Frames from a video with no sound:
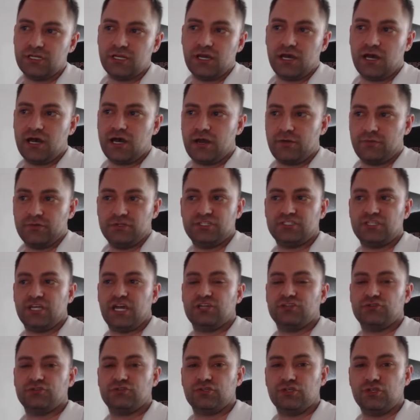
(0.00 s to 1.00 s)
uh,
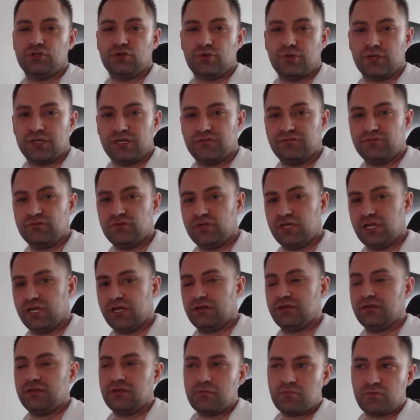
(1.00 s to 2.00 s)
reschedule you, and if you
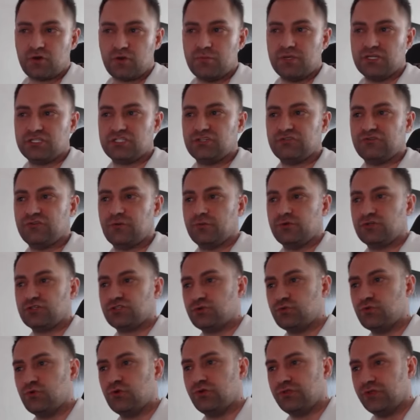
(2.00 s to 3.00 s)
get permission from your
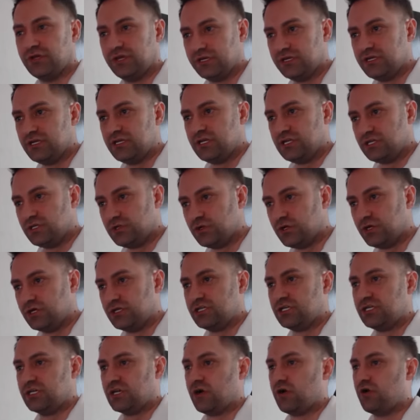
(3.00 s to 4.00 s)
school, then you're good
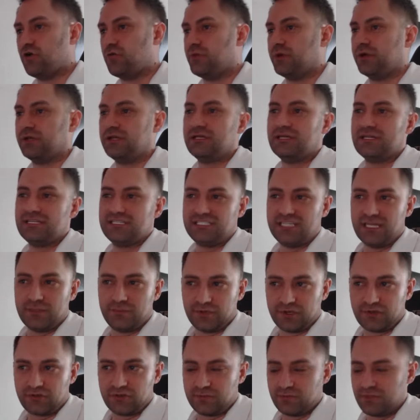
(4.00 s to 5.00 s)
to go. But
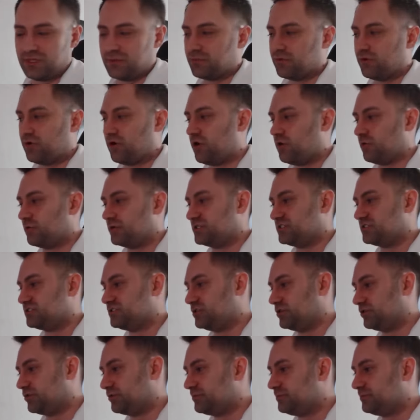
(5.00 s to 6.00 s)
typically, people always do.